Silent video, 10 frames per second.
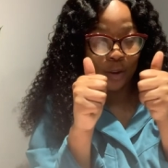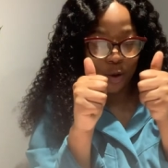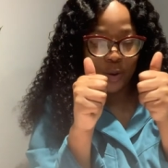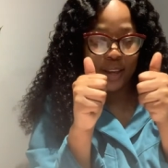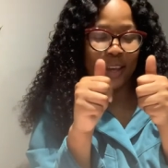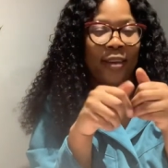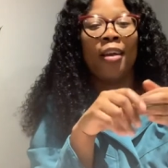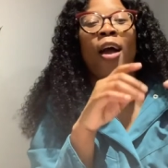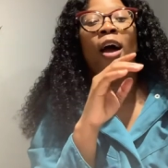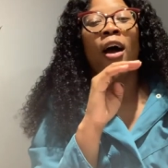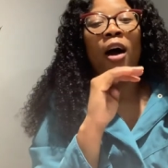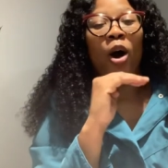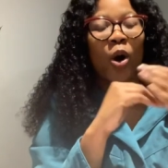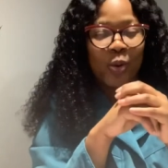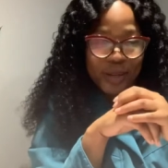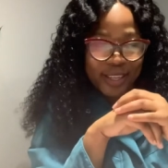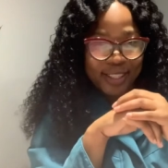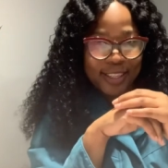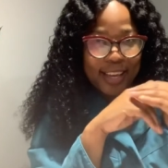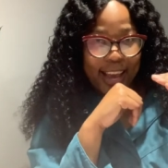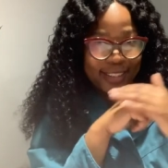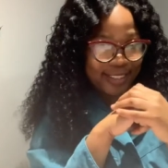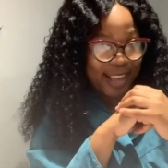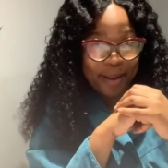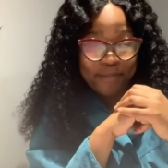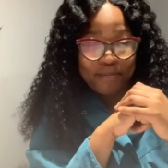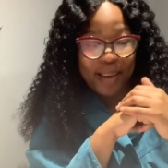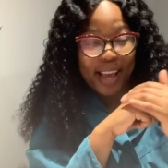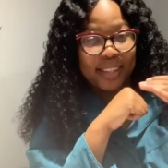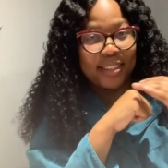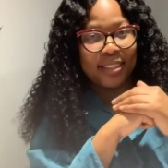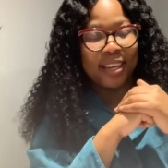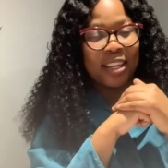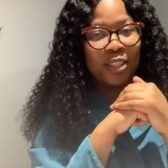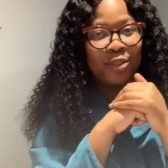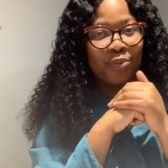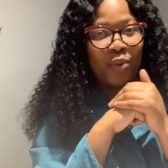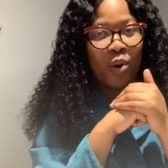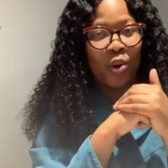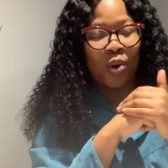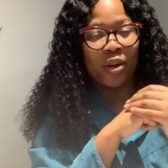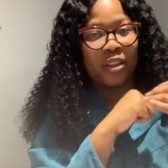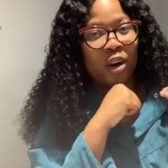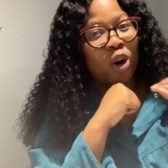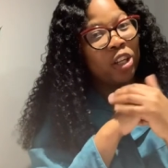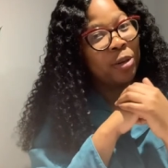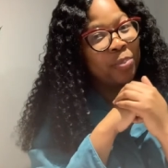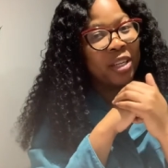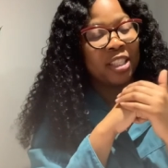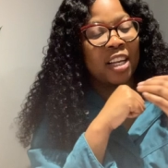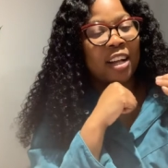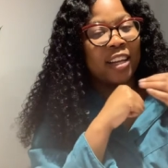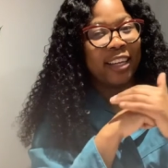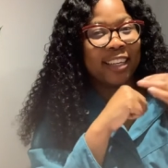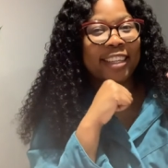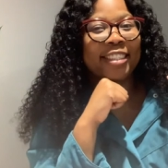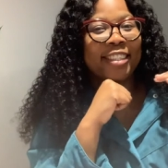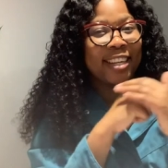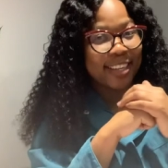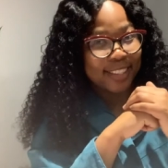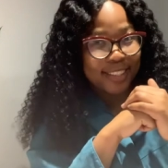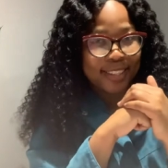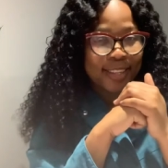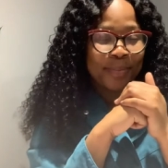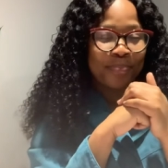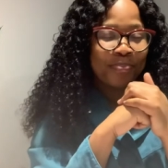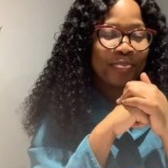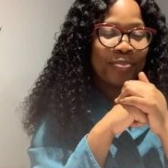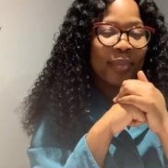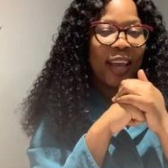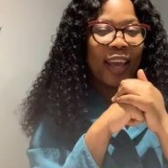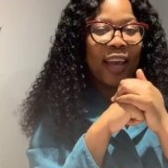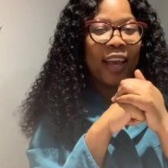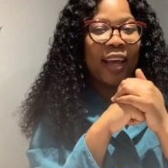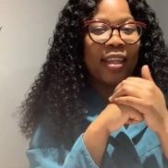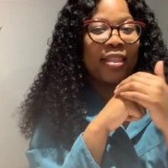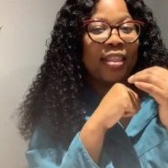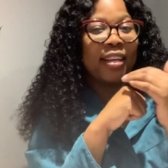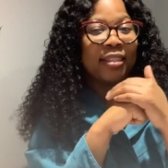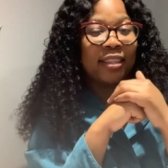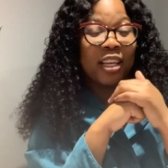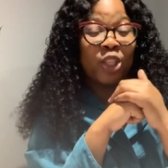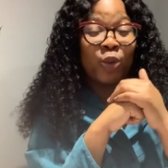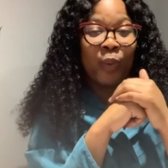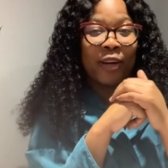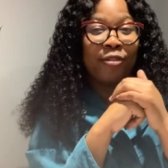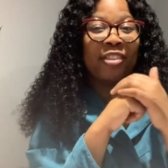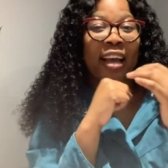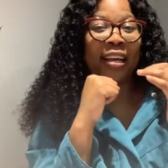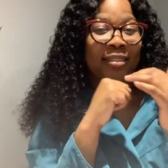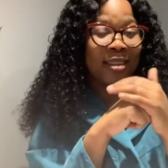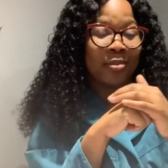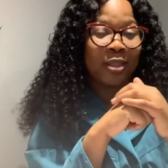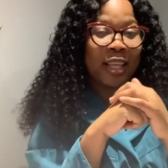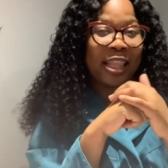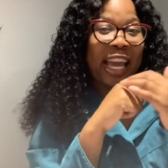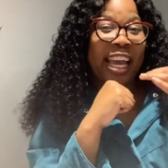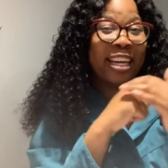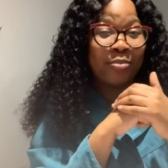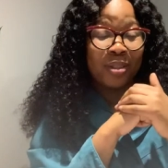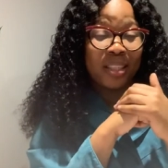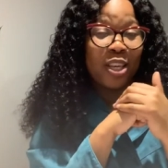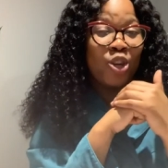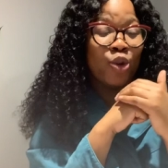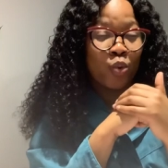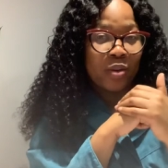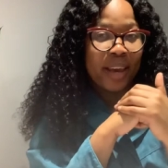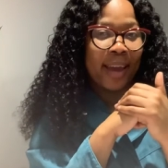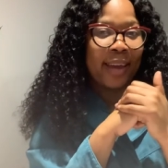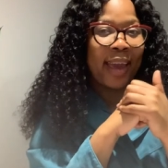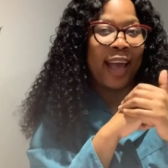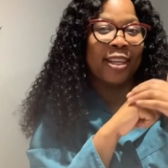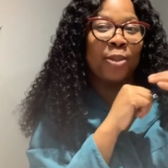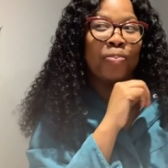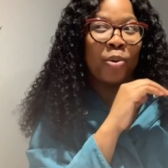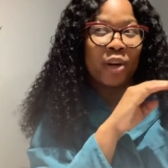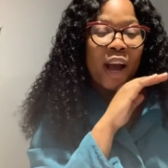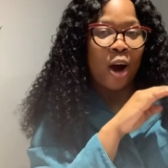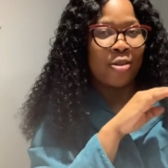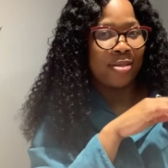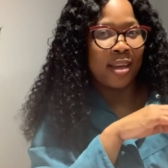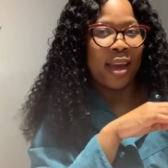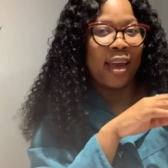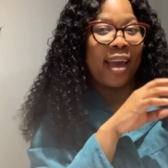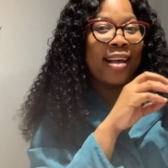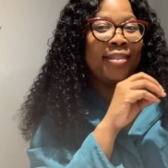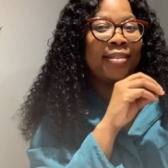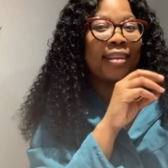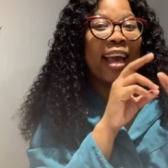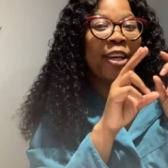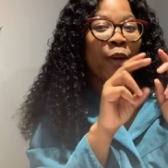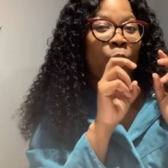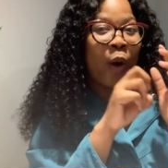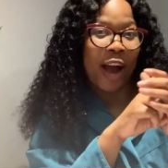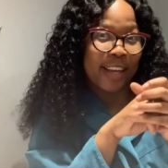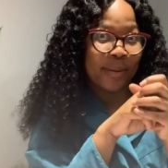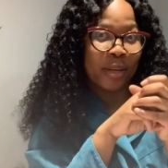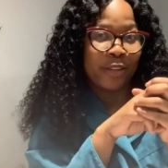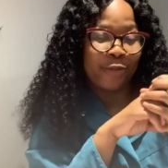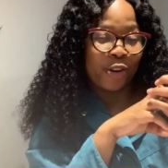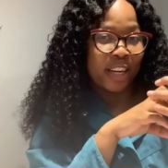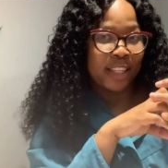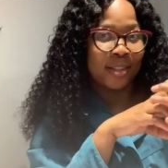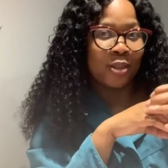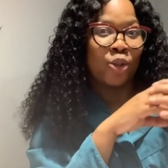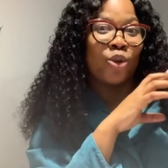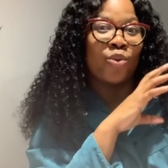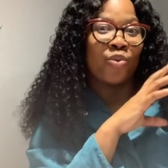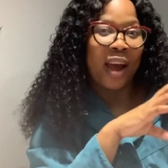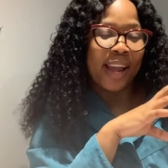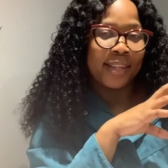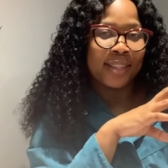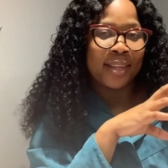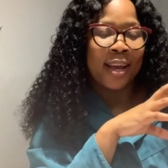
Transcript: Okay. OET exam, it stands for the Occupational English Test. And this is one of the exams that the NMC UK has put out there as a requirement for nurses to write